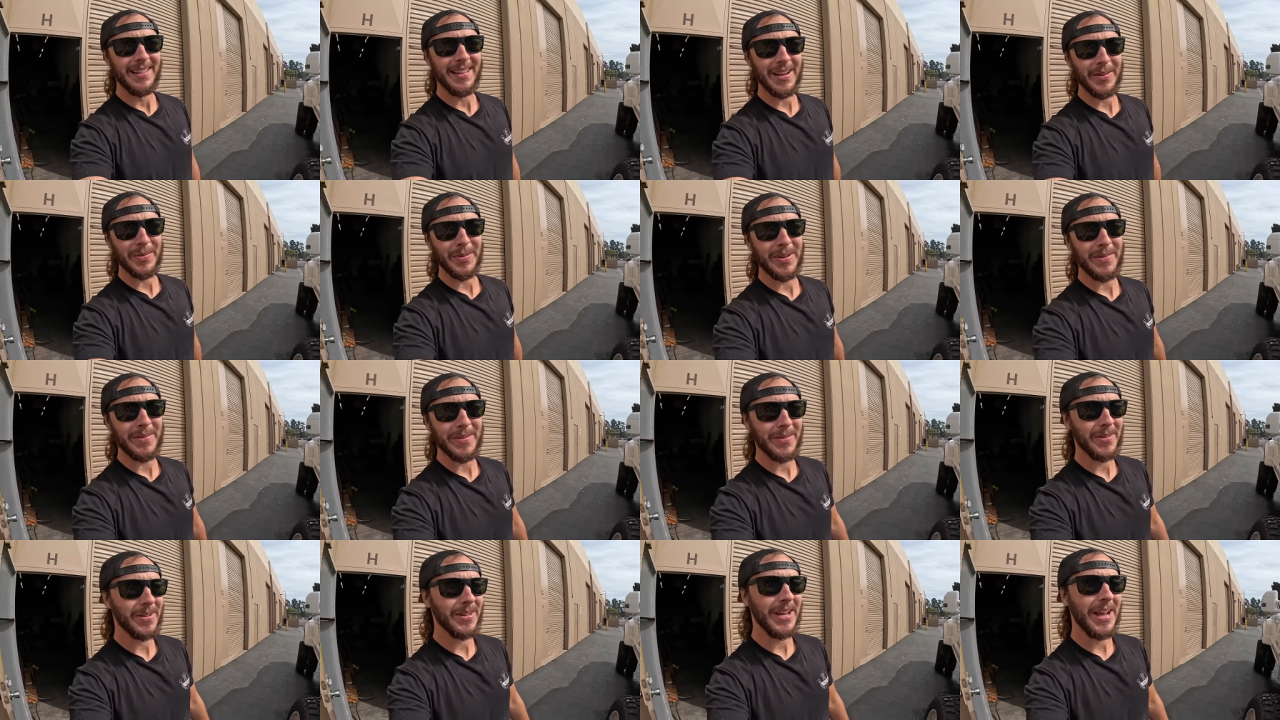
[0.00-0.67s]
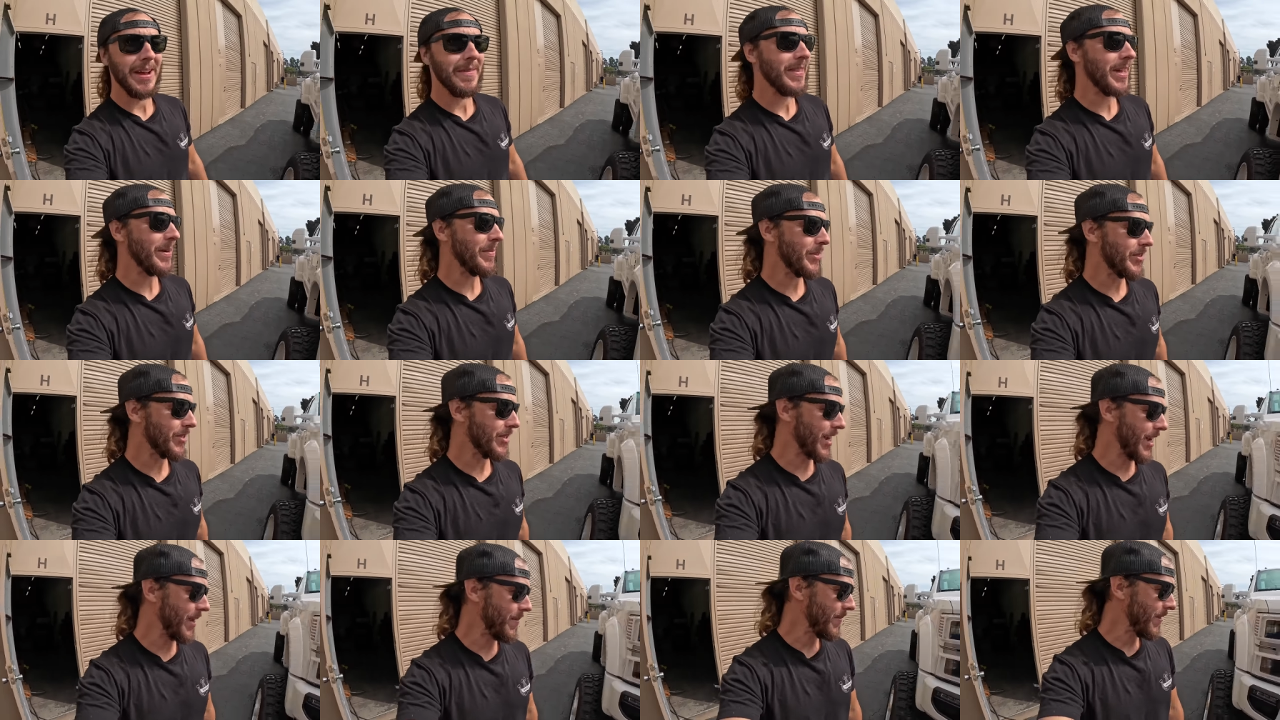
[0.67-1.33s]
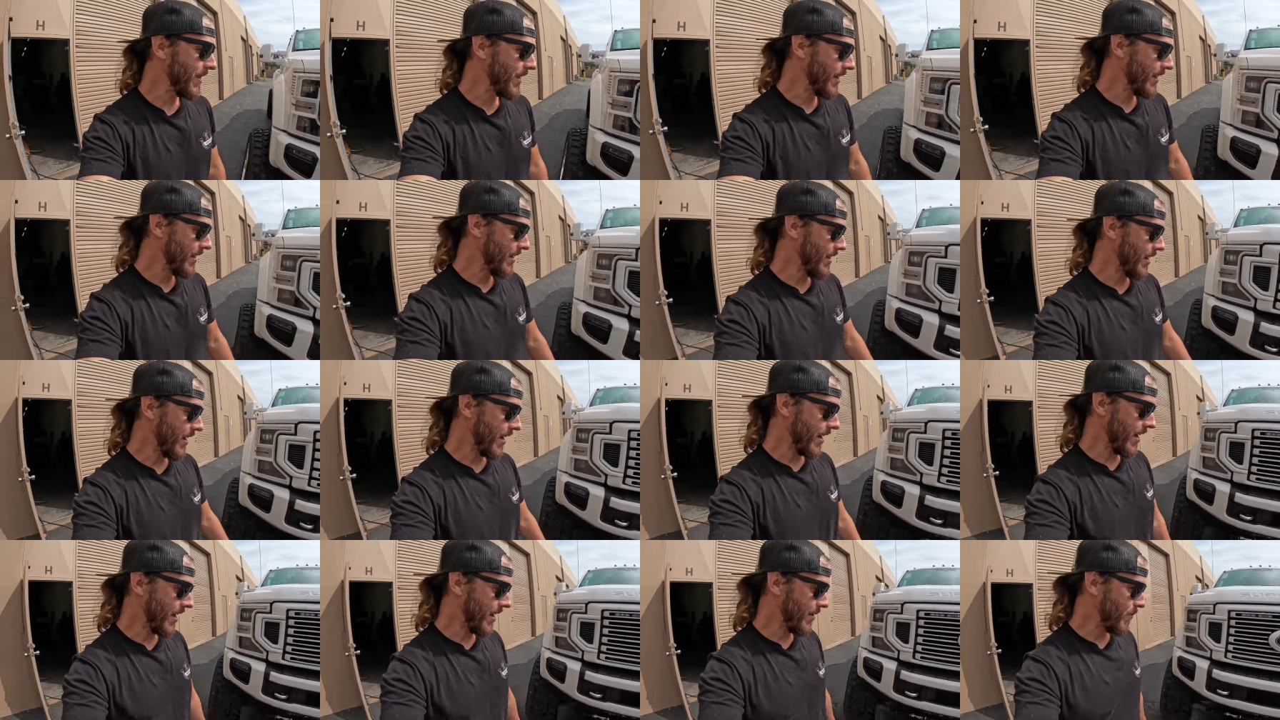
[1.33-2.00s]
like we even really have that much time.
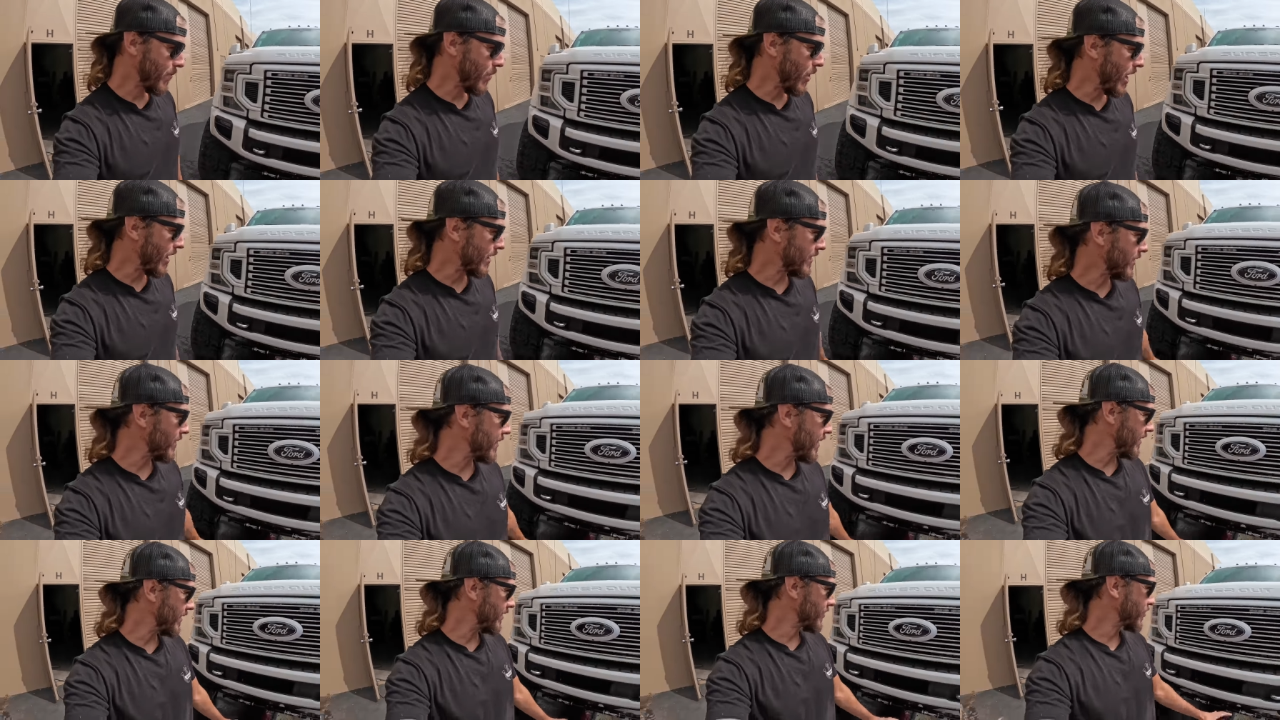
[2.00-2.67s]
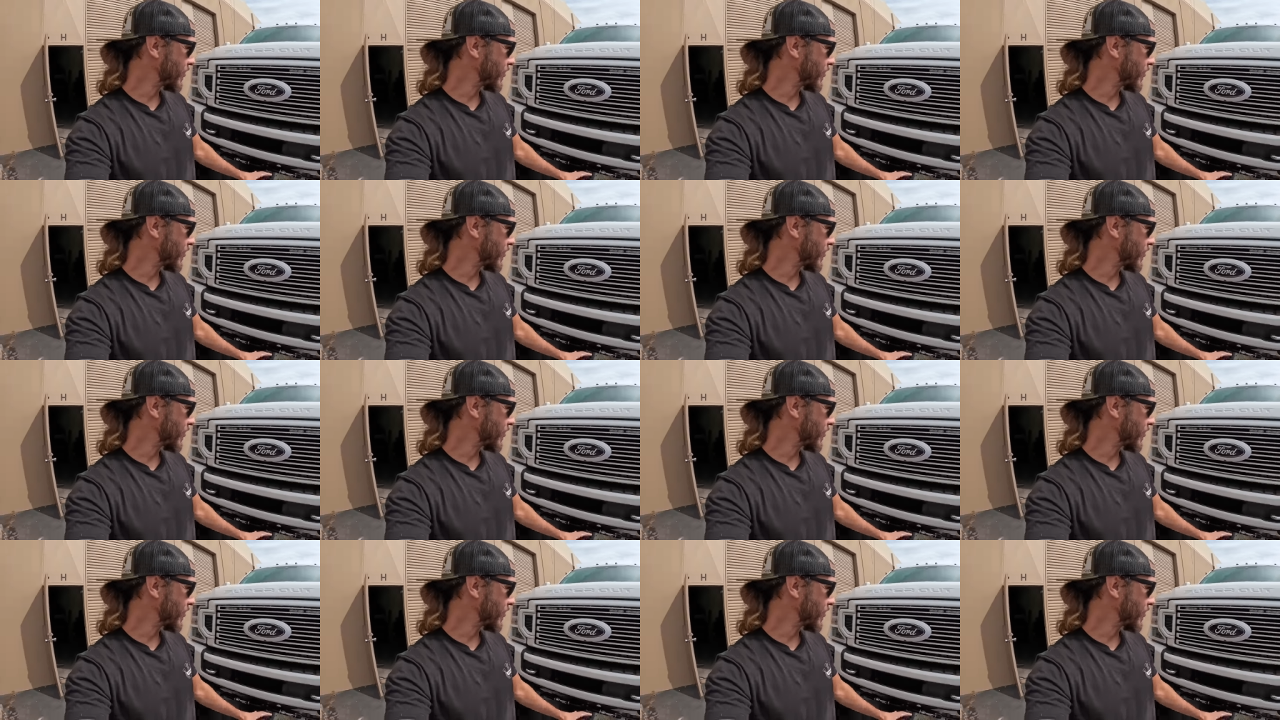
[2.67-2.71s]
Uh, I'm walking around the